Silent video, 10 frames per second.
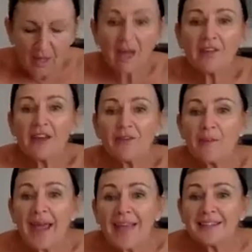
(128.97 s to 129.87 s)

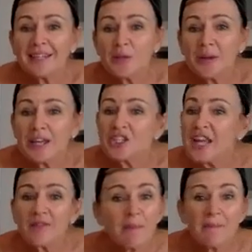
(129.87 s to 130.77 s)
Has anyone
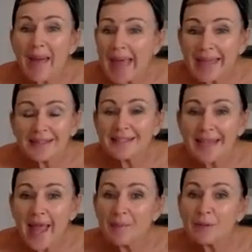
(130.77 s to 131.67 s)
actually ever made
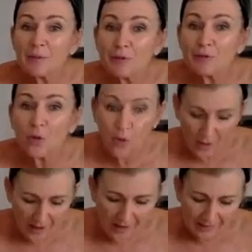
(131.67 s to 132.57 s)
damper
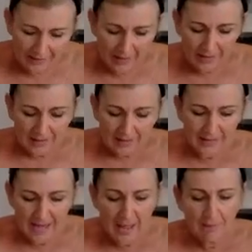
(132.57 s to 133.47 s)
before?
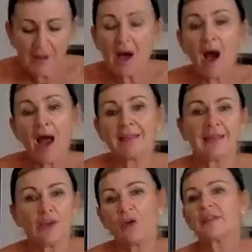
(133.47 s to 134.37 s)
Damper, I
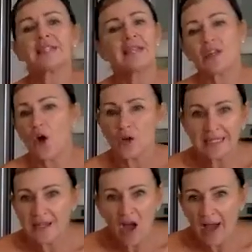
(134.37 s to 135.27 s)
think, obviously,
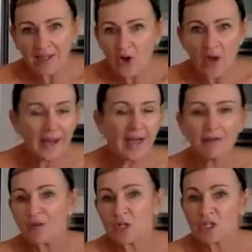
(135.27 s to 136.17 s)
like
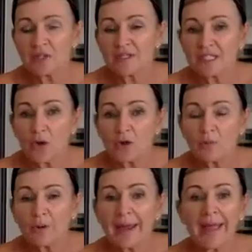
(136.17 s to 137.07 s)
our version of
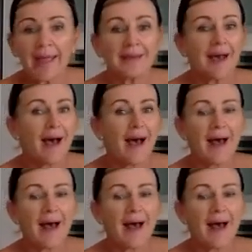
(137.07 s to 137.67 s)
soda bread,